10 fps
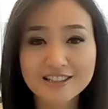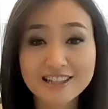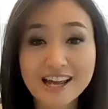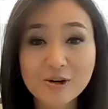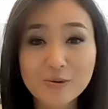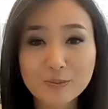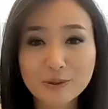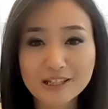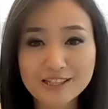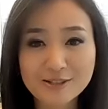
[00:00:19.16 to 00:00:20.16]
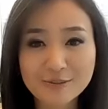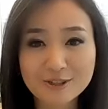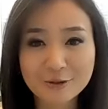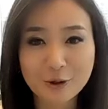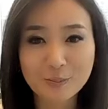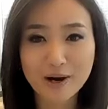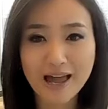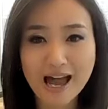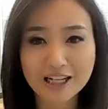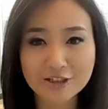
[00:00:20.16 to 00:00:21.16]
Today, we're pleased to be joined by
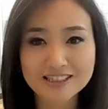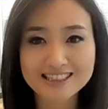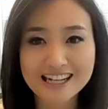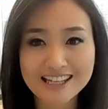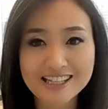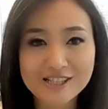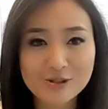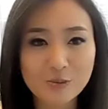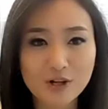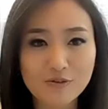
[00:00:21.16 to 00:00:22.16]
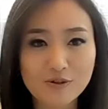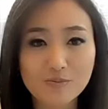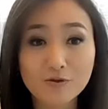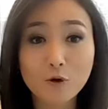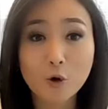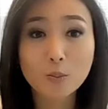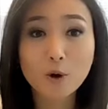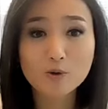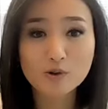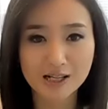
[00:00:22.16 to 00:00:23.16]
Ashley Tellis, one of the
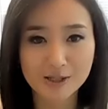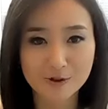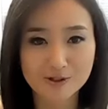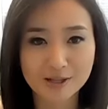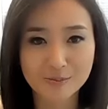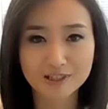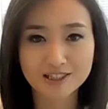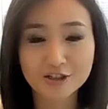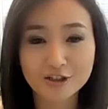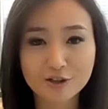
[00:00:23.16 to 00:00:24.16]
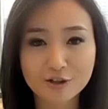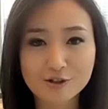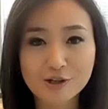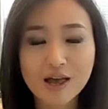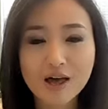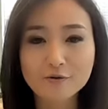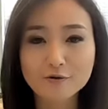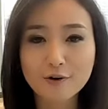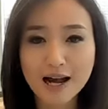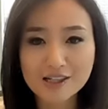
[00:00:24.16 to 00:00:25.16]
foremost experts and practitioners of
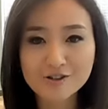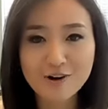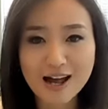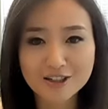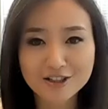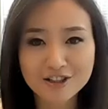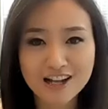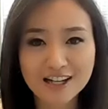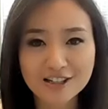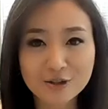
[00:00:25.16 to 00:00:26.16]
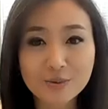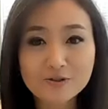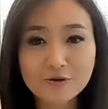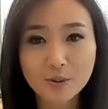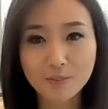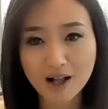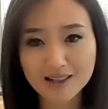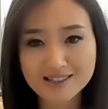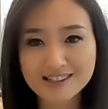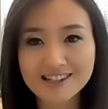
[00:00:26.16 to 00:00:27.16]
grand strategy and U.S. foreign
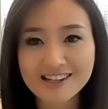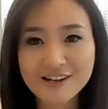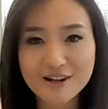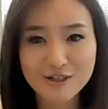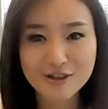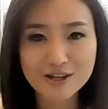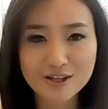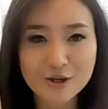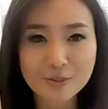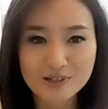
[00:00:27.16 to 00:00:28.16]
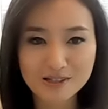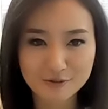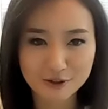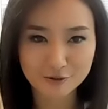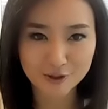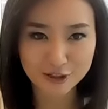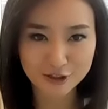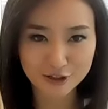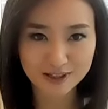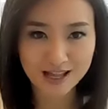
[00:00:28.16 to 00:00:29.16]
policy in the Indo-Pacific
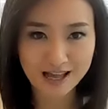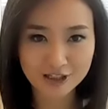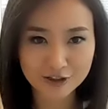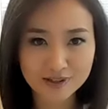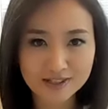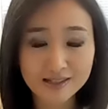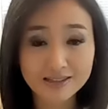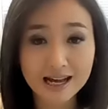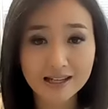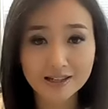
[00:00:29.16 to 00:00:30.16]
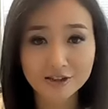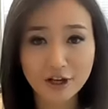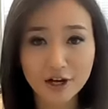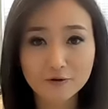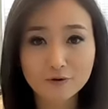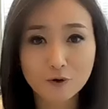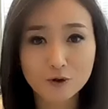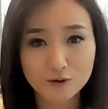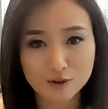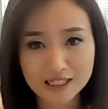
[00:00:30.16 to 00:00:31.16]
region. Ashley is the Tata Chair for
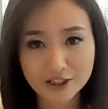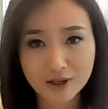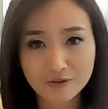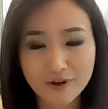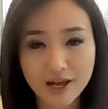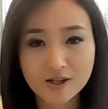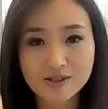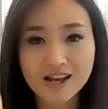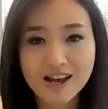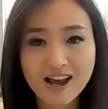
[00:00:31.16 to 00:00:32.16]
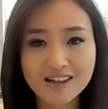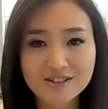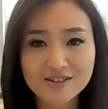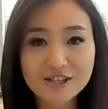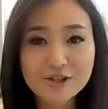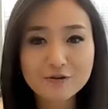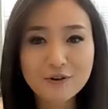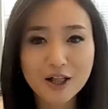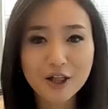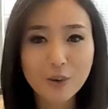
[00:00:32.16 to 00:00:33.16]
Strategic Affairs and the Senior
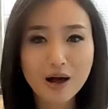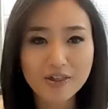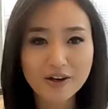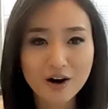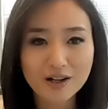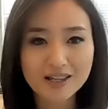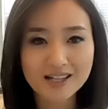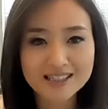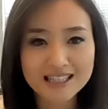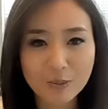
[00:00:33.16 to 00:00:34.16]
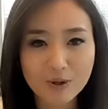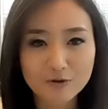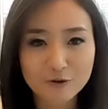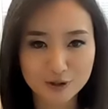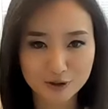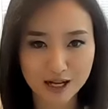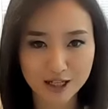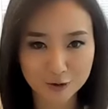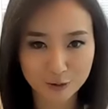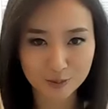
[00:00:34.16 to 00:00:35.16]
Fellow at the Carnegie Endowment for
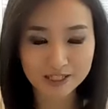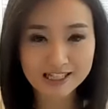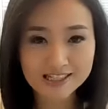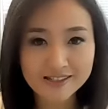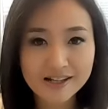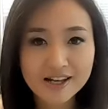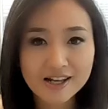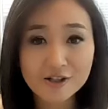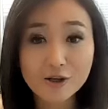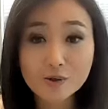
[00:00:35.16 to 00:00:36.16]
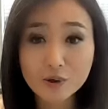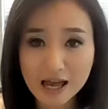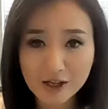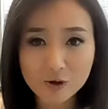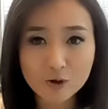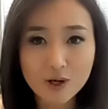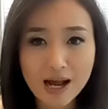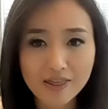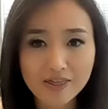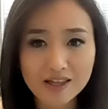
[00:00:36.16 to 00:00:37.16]
International Peace. He's also counselor
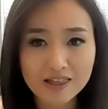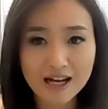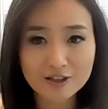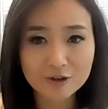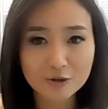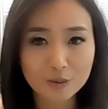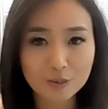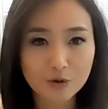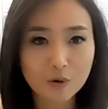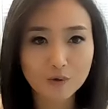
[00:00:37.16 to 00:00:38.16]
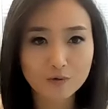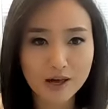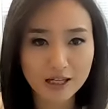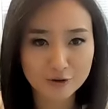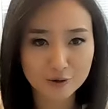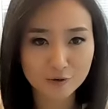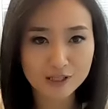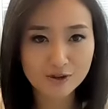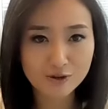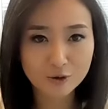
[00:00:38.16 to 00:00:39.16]
at the National Bureau of Asian
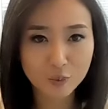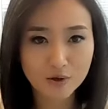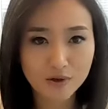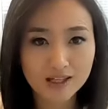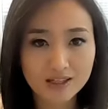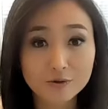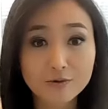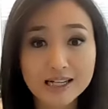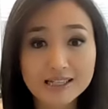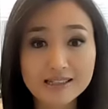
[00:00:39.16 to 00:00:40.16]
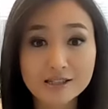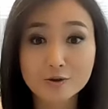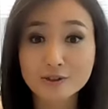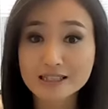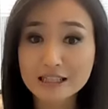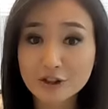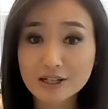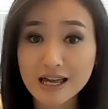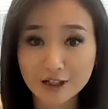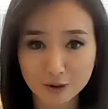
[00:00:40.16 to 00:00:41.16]
Research, where he directs the
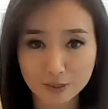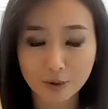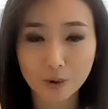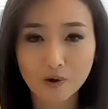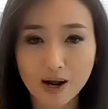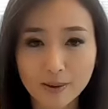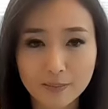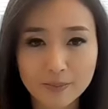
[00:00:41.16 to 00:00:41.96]
Strategic Asia Program.